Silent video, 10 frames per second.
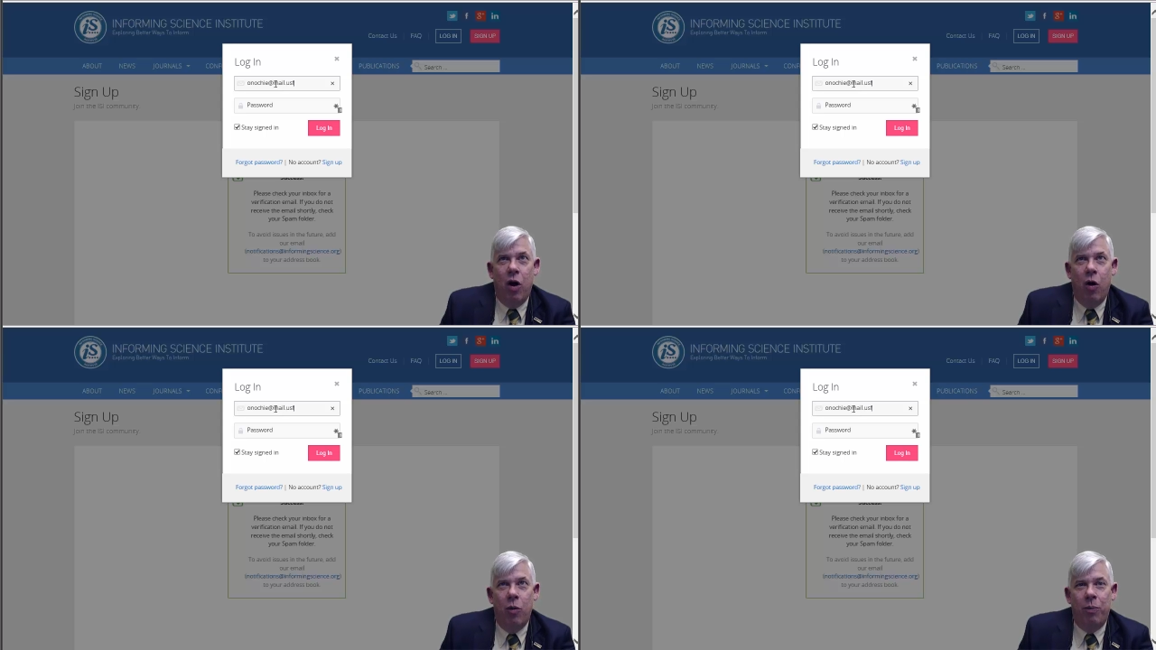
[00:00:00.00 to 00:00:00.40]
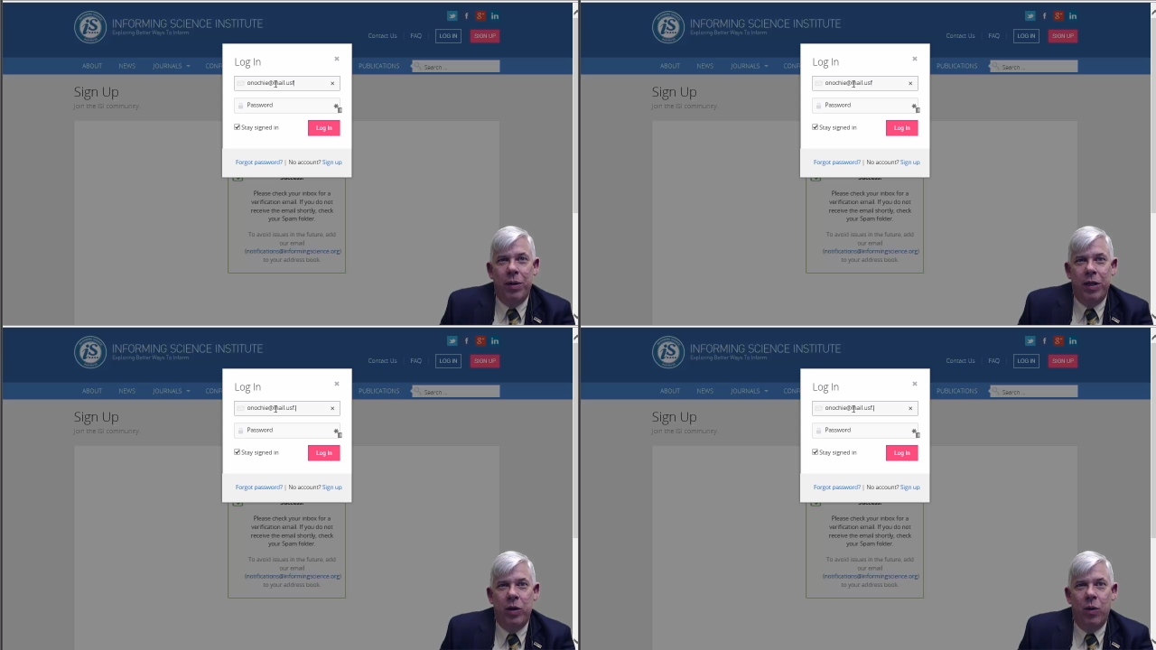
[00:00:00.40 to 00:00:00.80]

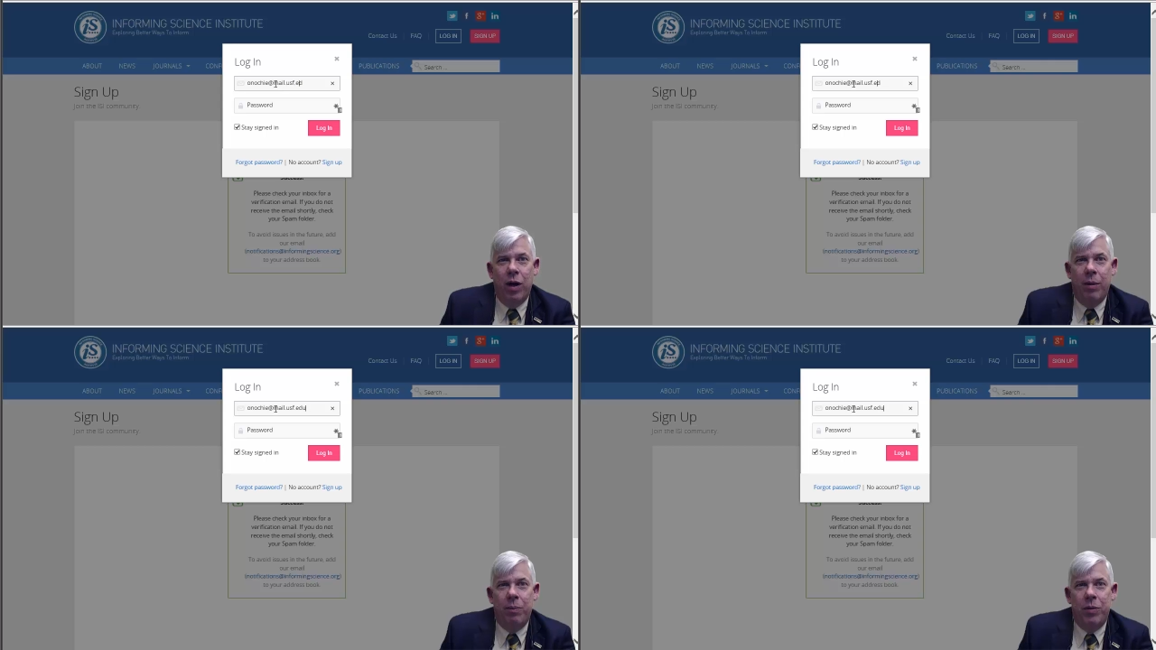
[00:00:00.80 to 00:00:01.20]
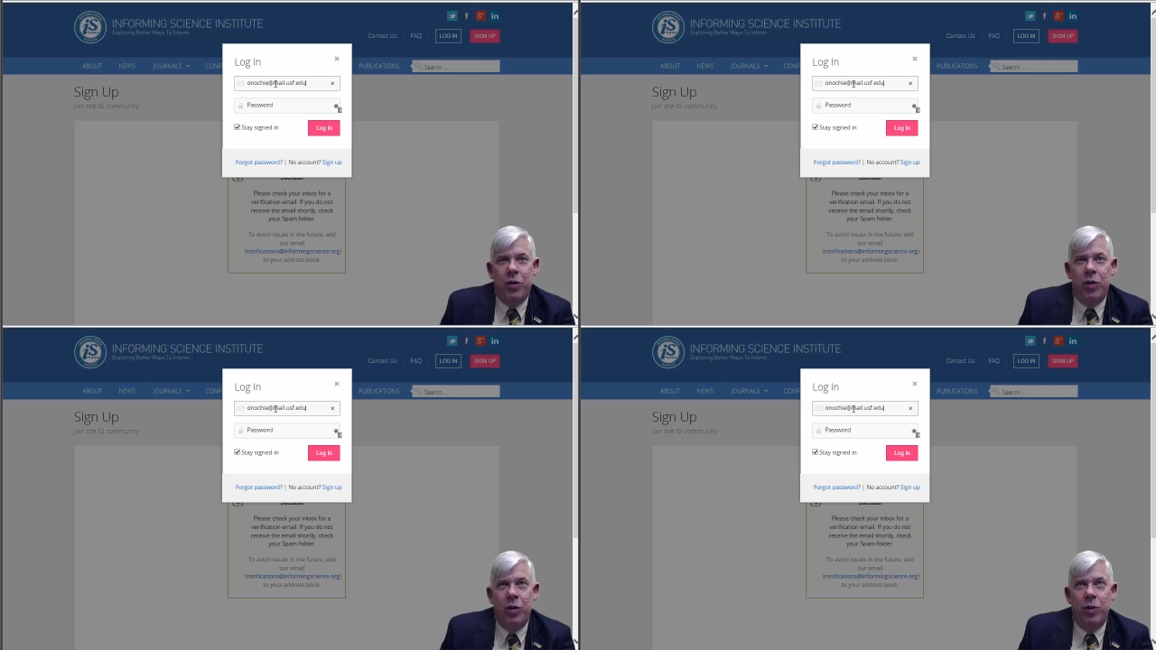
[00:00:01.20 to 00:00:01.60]
open you up
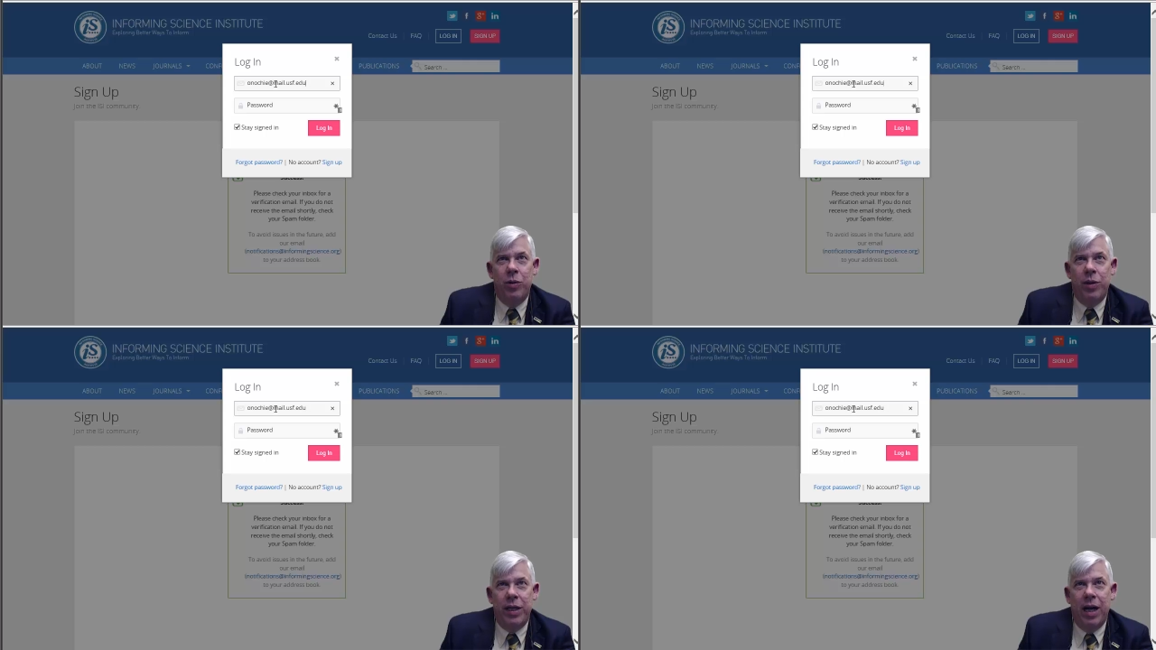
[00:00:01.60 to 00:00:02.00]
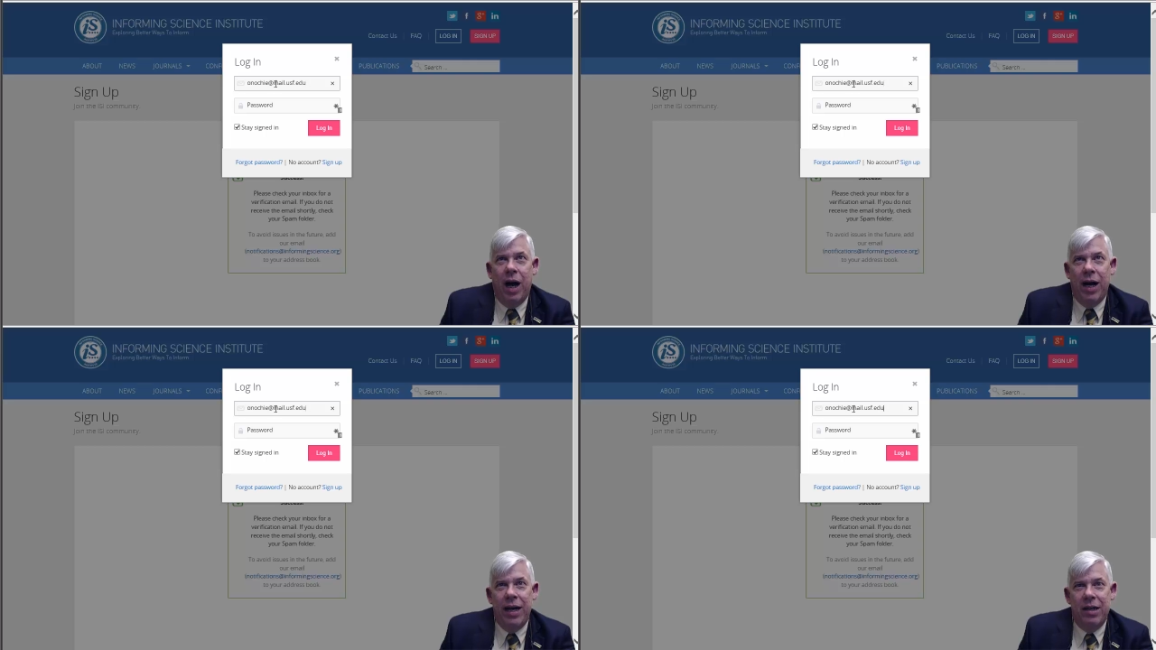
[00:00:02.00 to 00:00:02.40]
to the
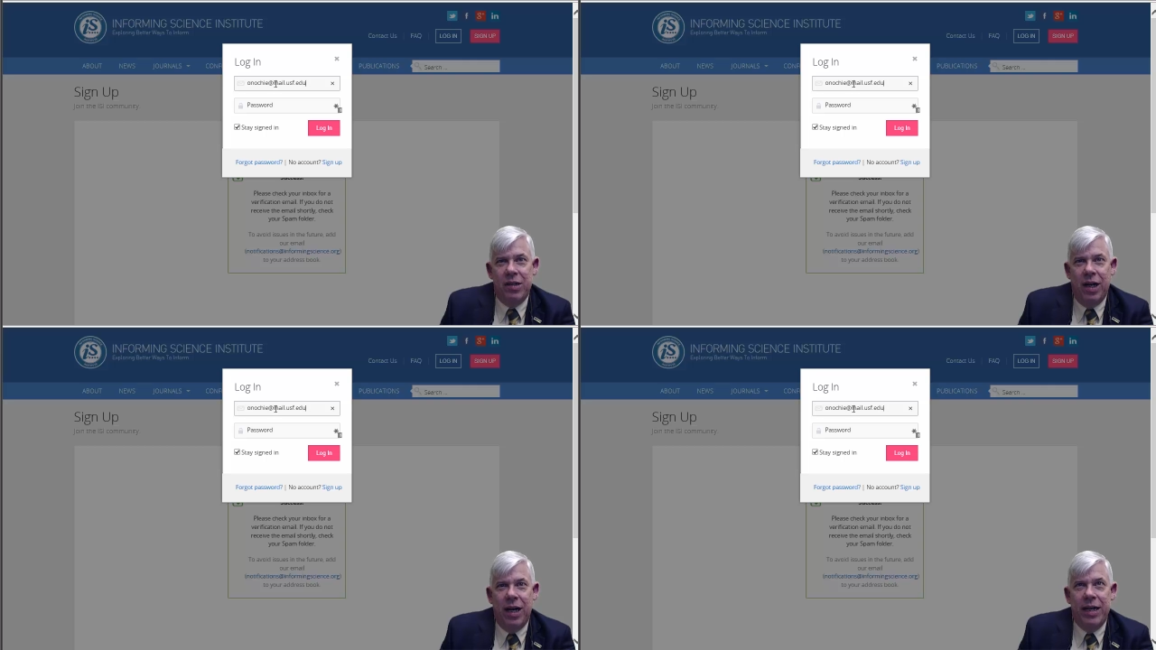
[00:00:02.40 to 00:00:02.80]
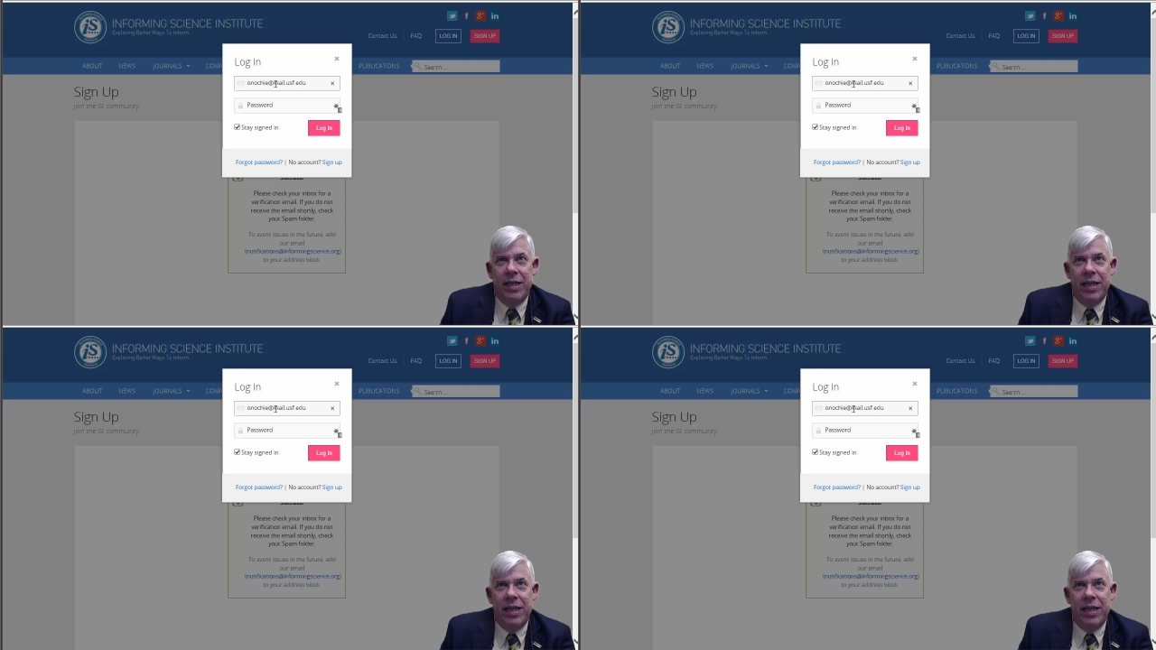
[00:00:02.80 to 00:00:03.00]
ISI